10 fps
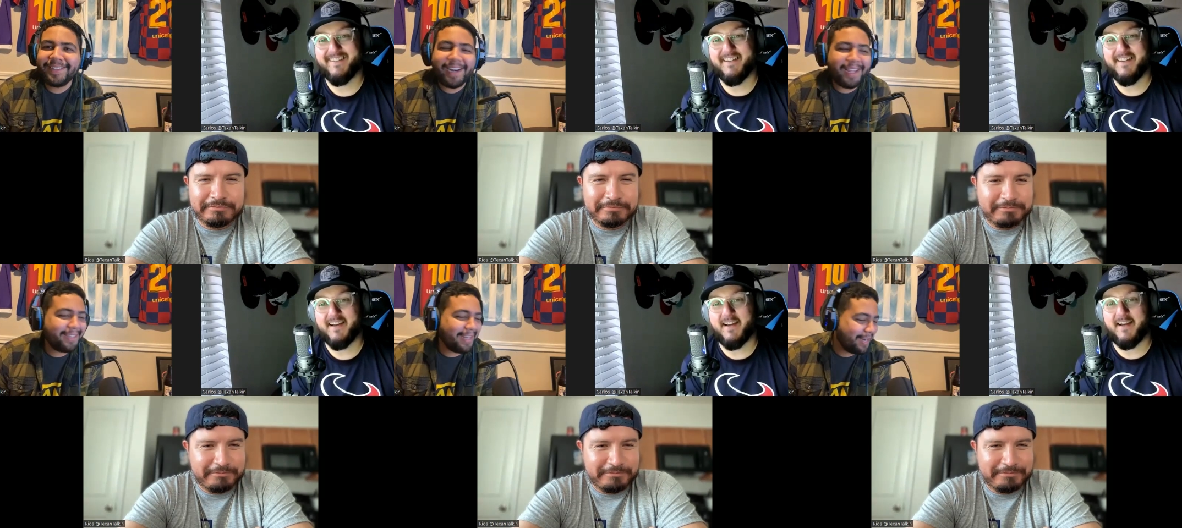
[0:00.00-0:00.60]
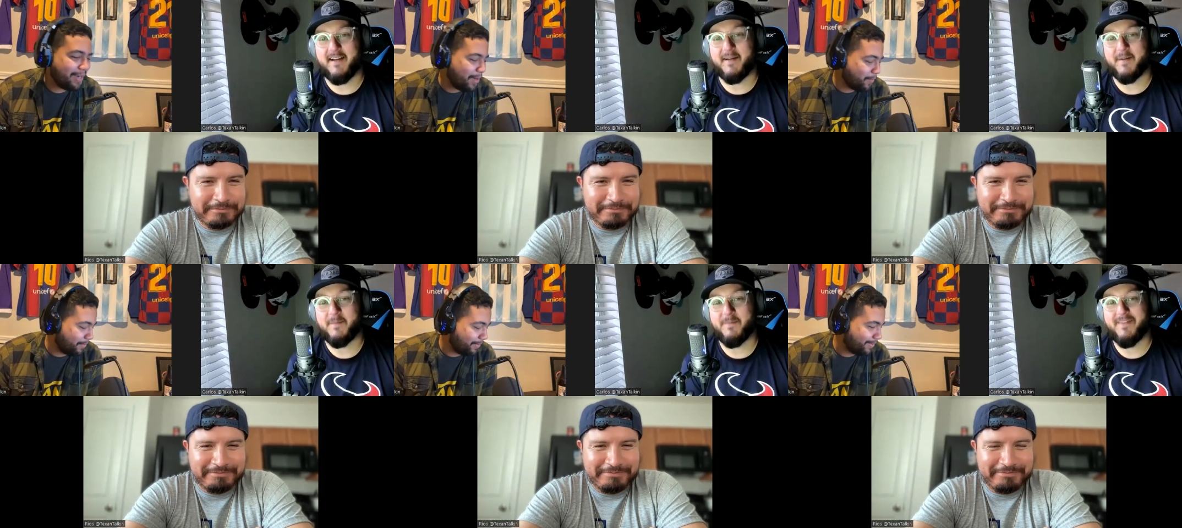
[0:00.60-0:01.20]
Speaker 1: I did I not?
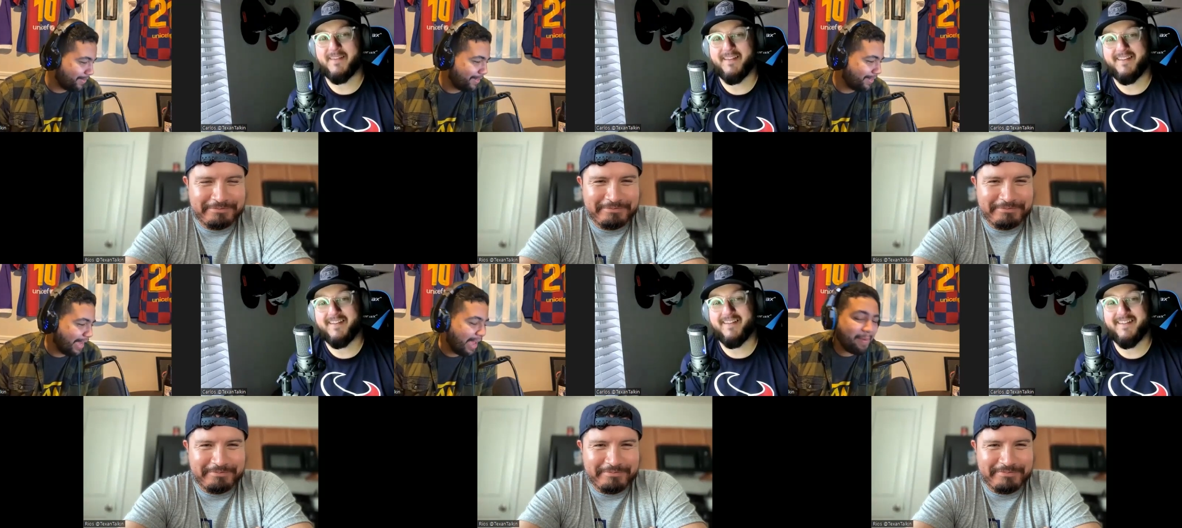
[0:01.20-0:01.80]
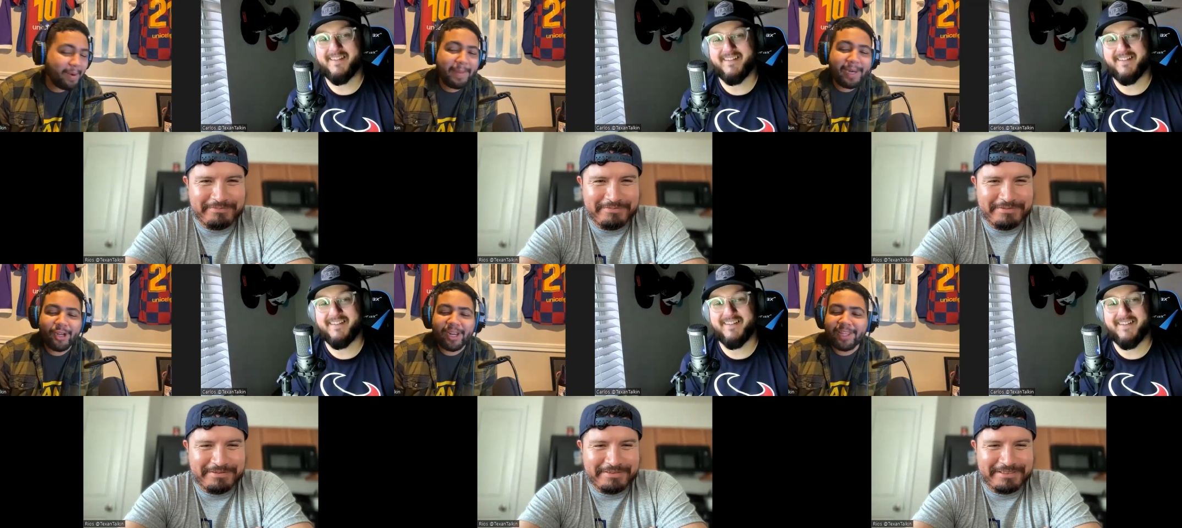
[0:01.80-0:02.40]
Uh, I haven't been
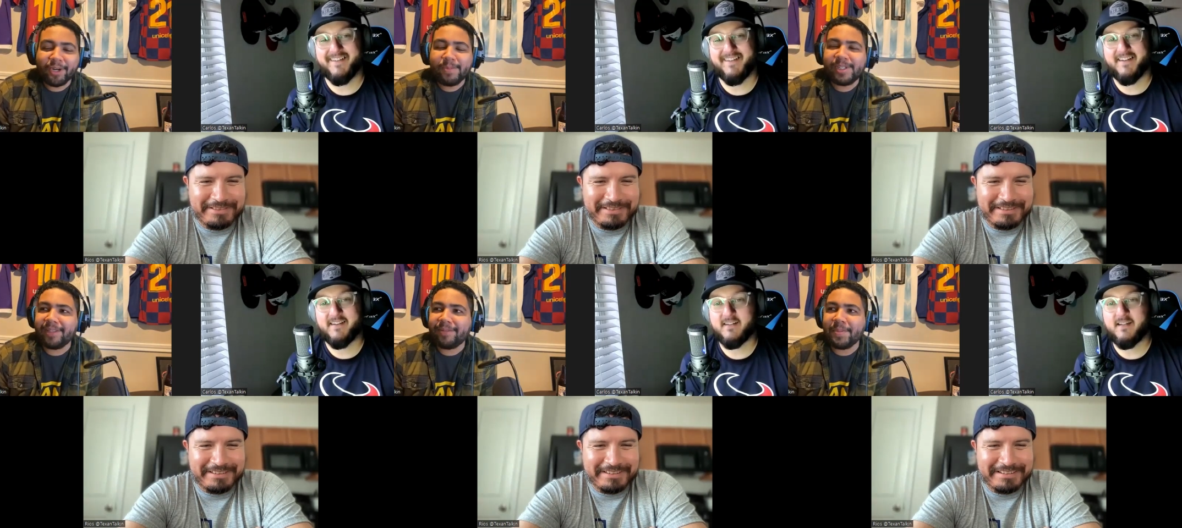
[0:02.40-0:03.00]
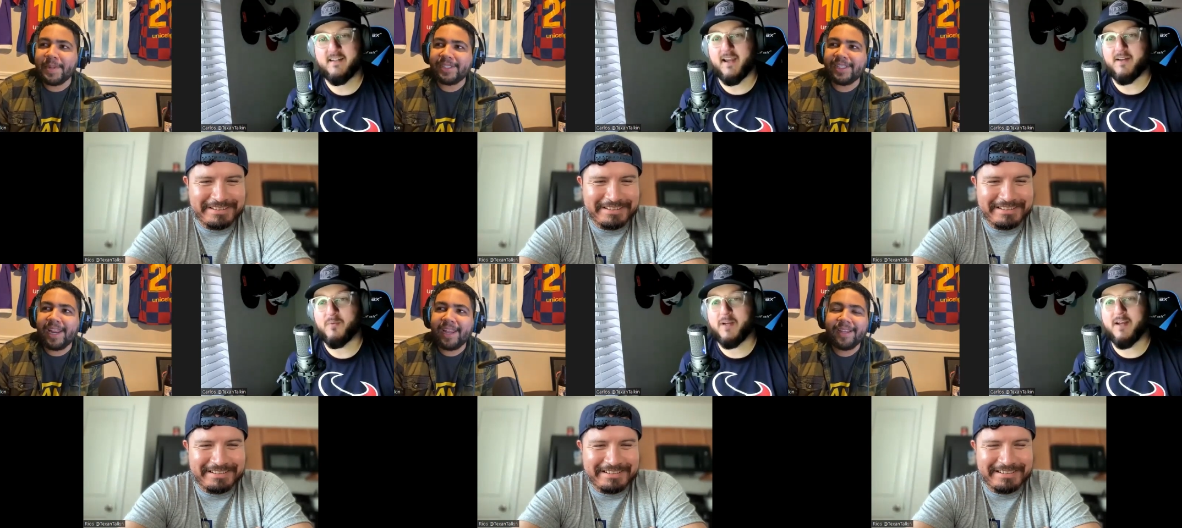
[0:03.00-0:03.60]
looking at the group chat too much today.
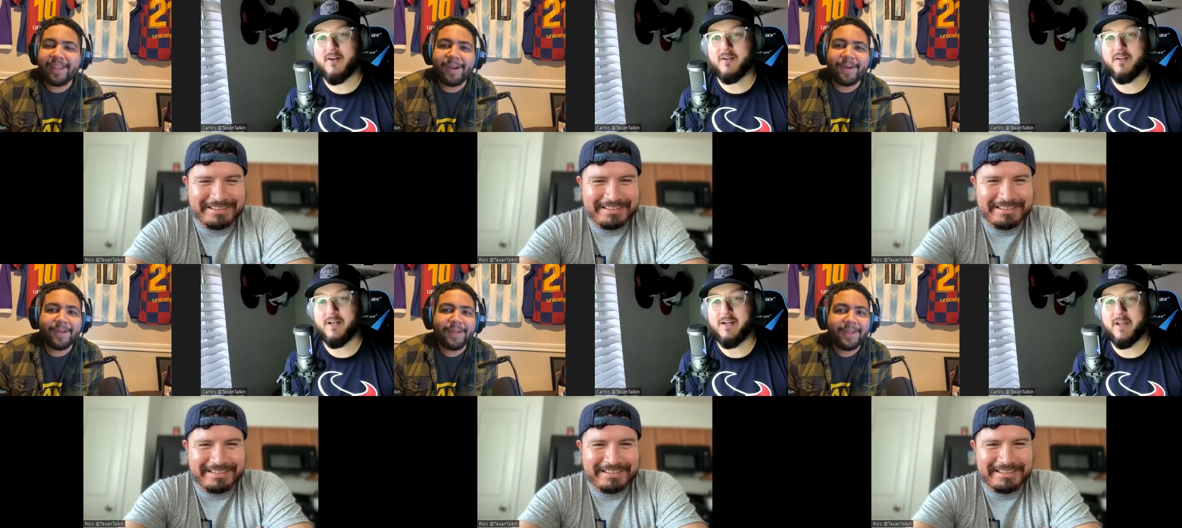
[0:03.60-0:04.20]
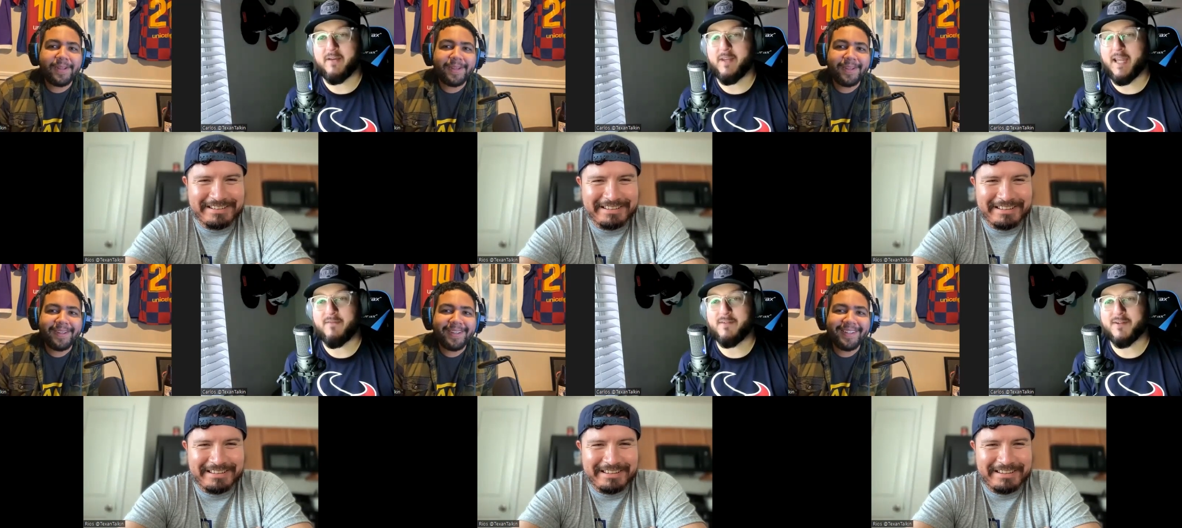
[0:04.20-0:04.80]
Yeah,
Speaker 2: we know we know
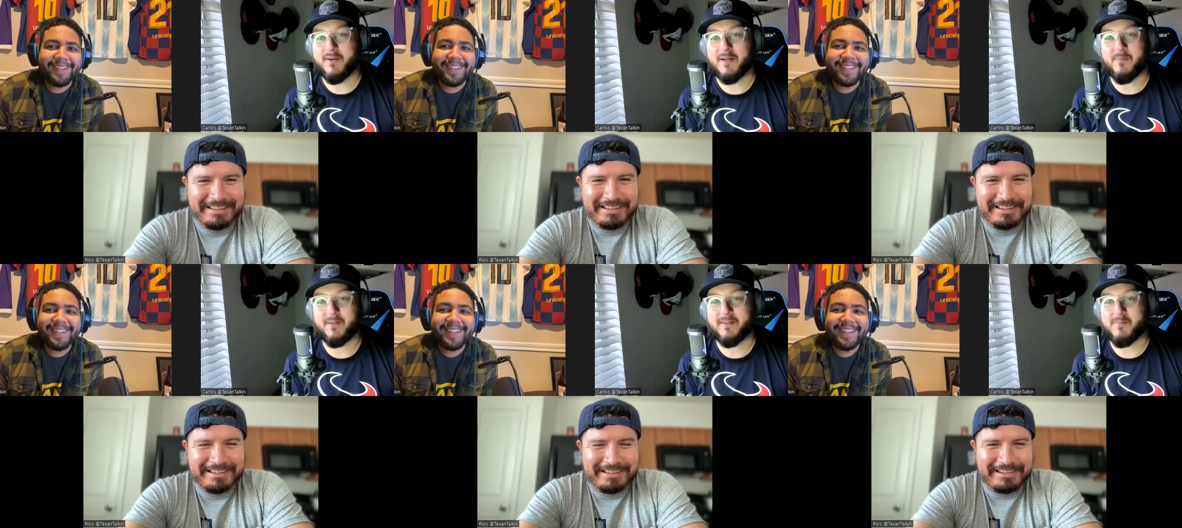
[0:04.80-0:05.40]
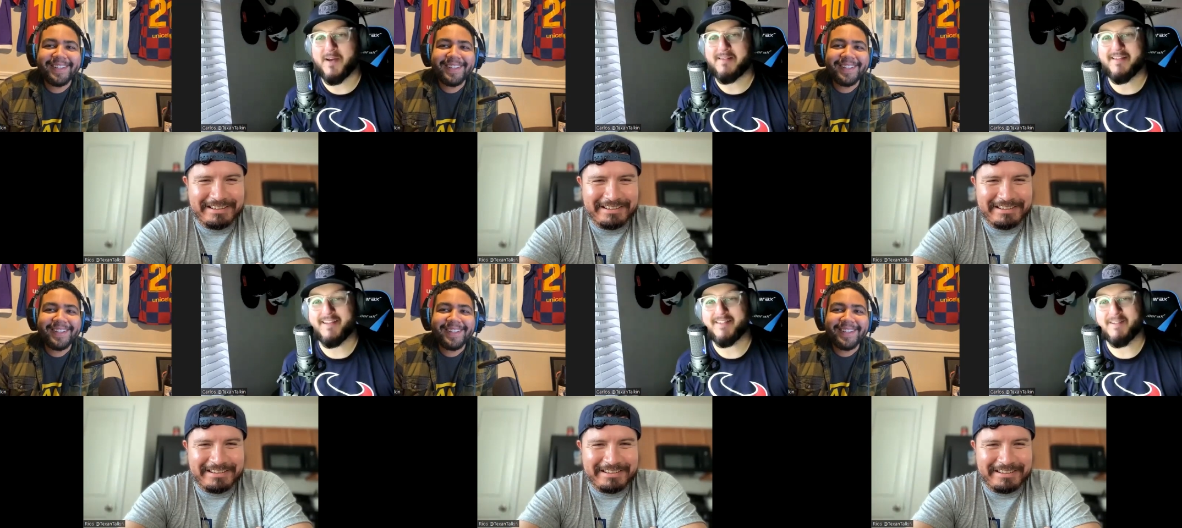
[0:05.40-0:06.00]
you haven't showed up at the
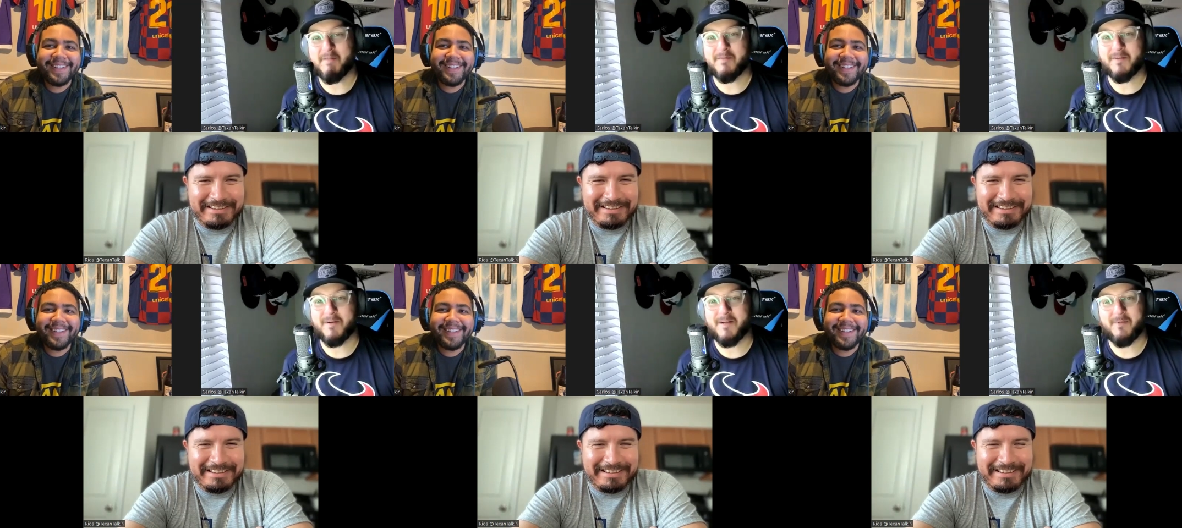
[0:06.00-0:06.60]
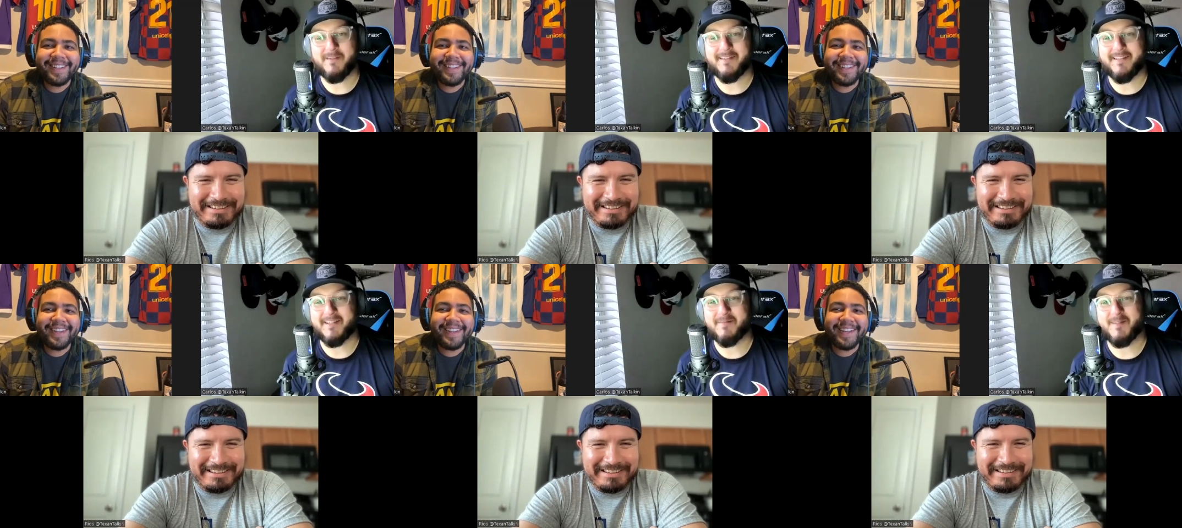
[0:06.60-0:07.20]
podcast. You haven't showed up on
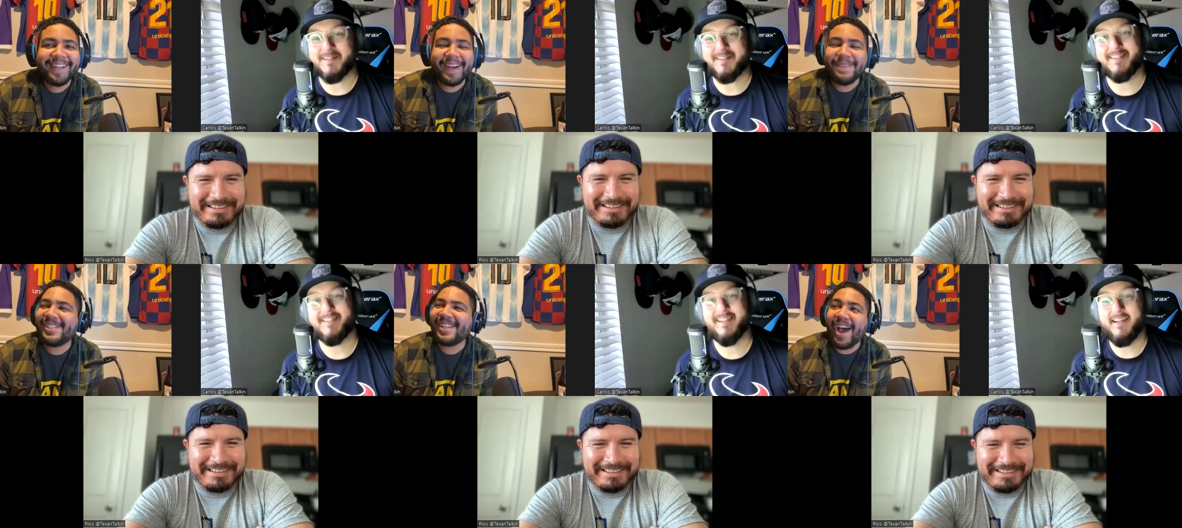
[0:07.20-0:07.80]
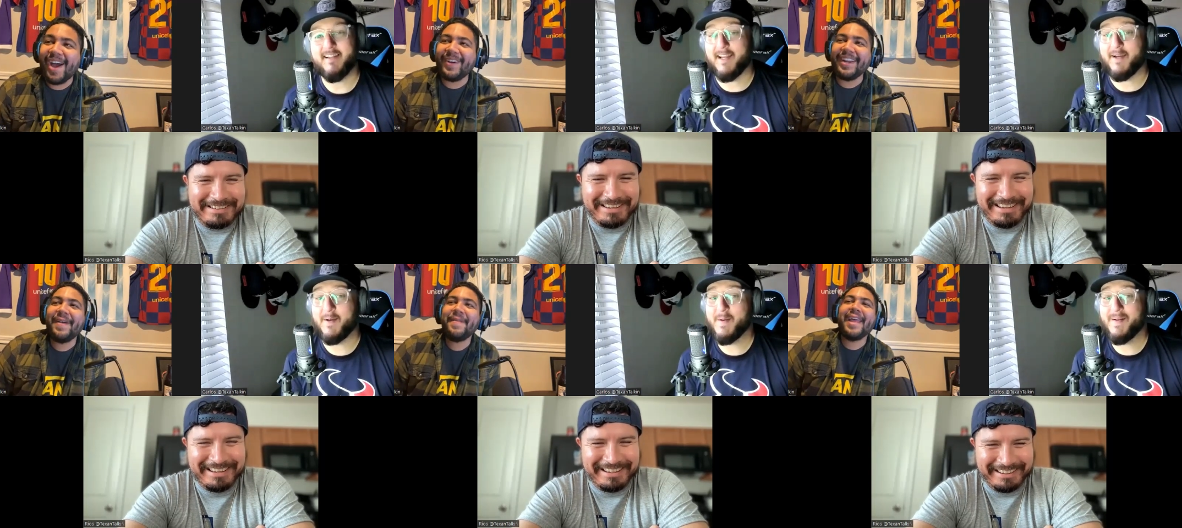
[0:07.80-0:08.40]
the text. I'm messages. sorry. Yeah,